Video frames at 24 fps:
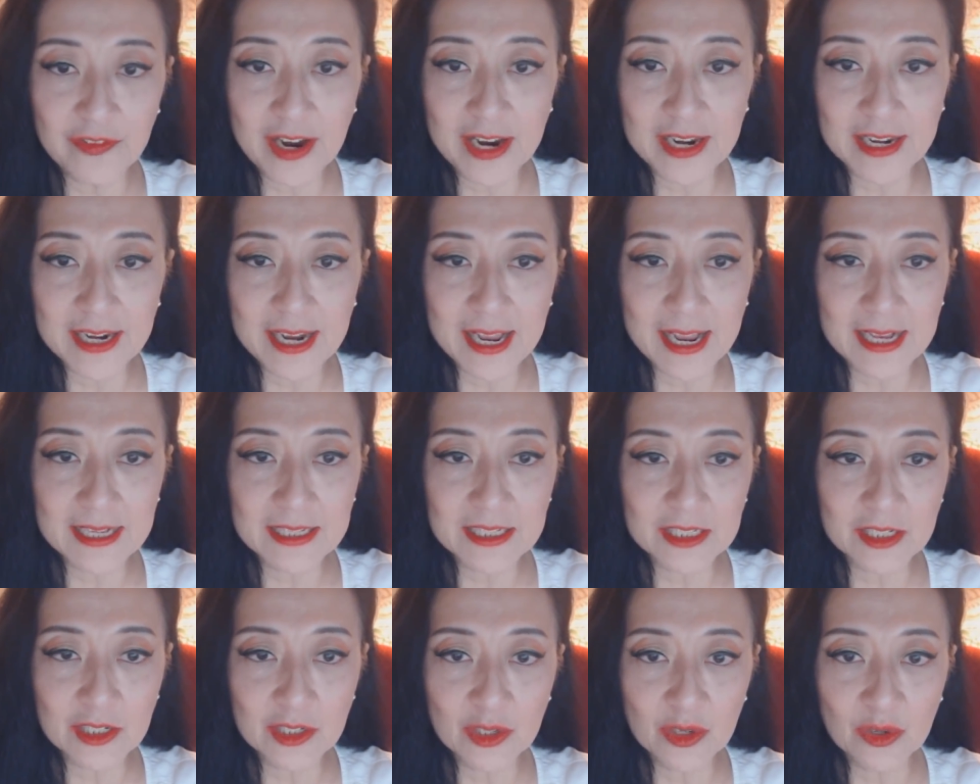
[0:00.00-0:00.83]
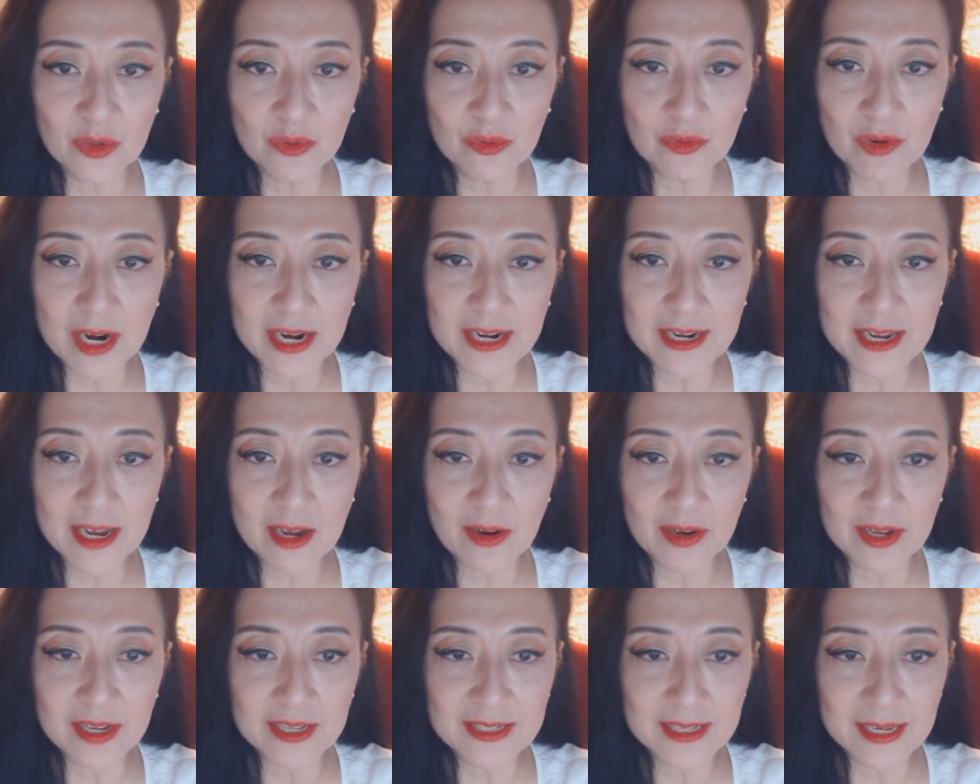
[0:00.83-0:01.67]
finance, right
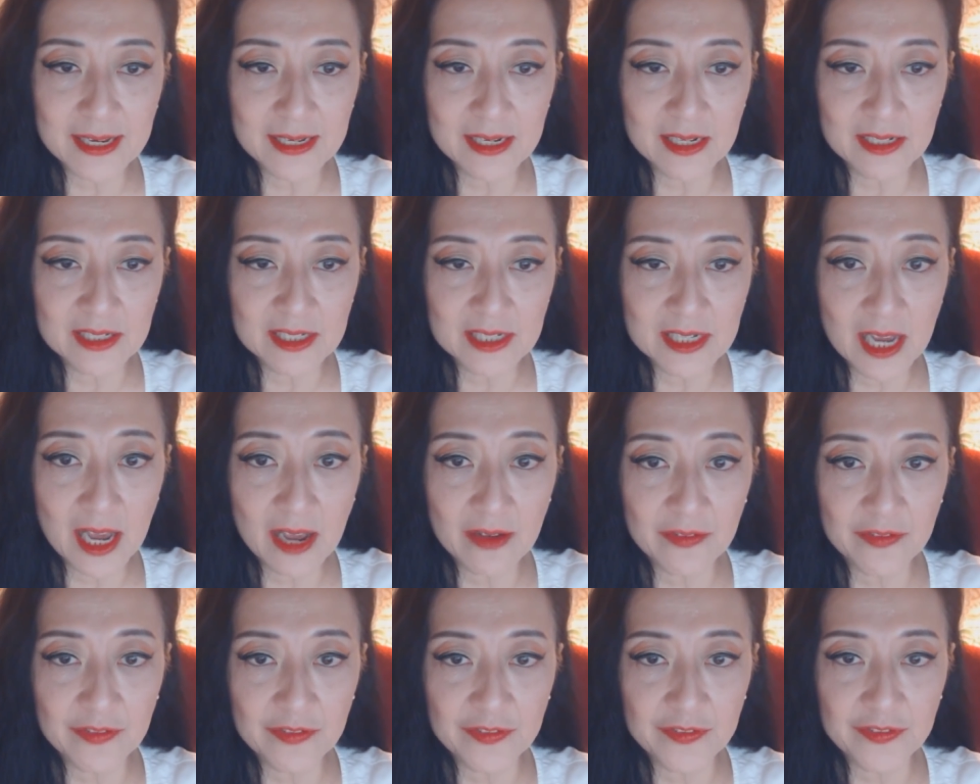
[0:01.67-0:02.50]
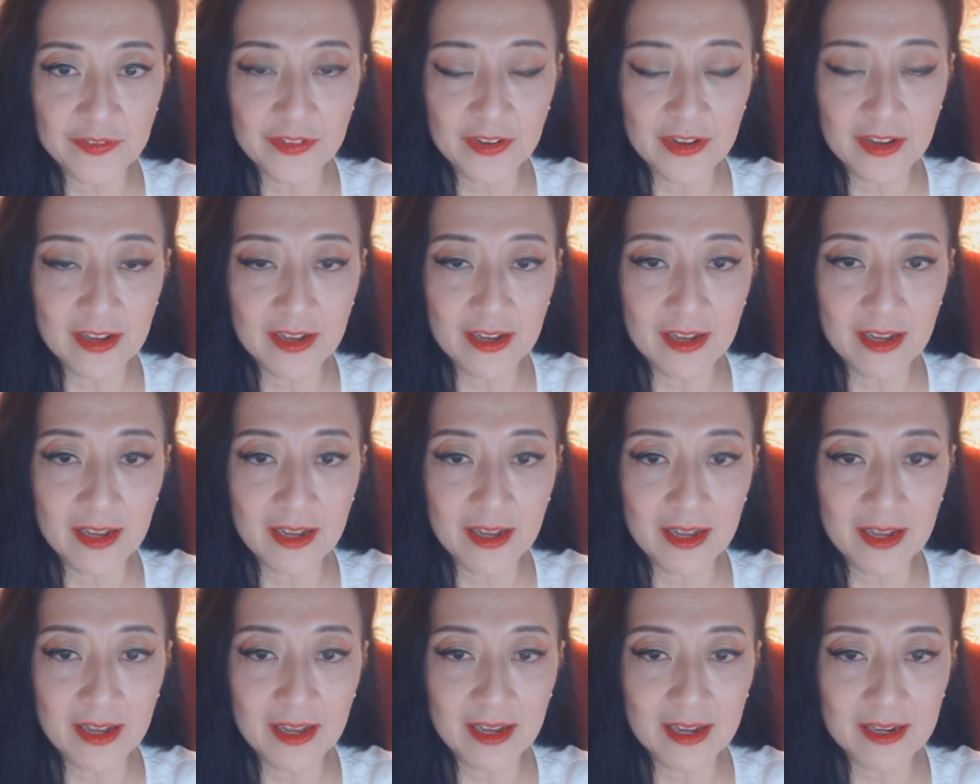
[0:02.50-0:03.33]
now is in a tough
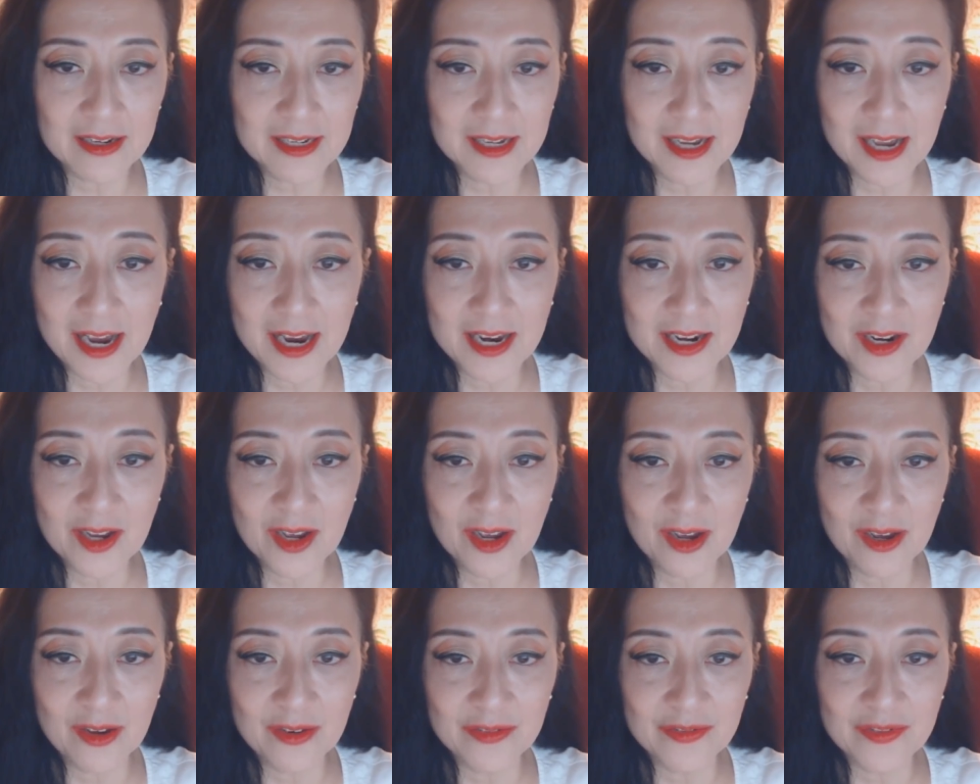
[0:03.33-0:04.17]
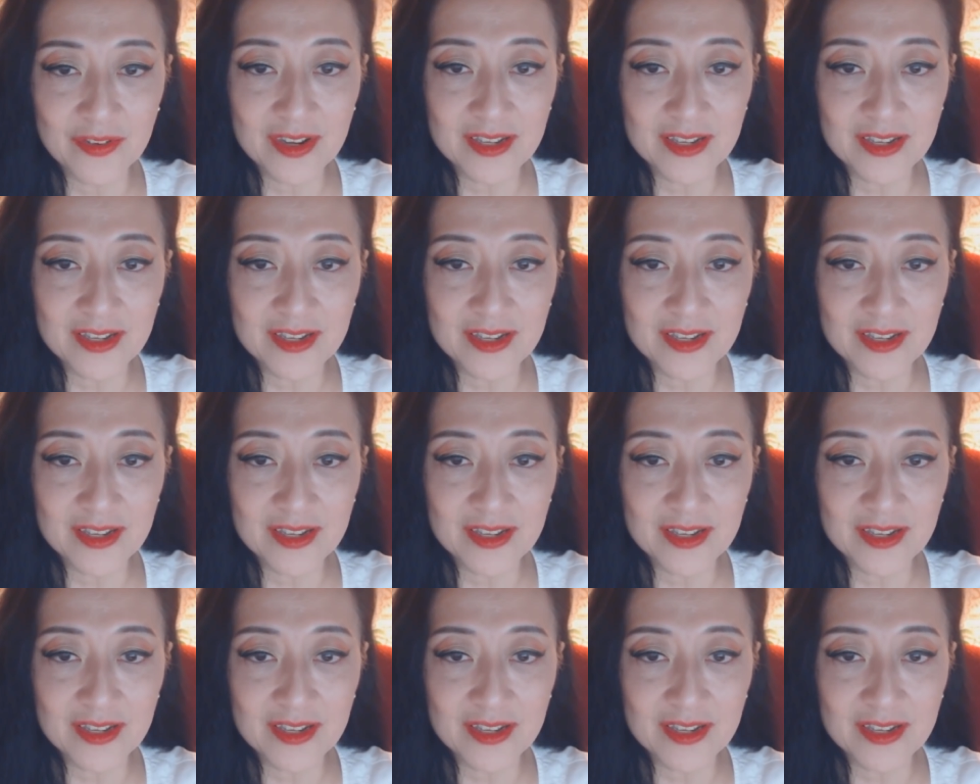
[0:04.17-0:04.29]
kind of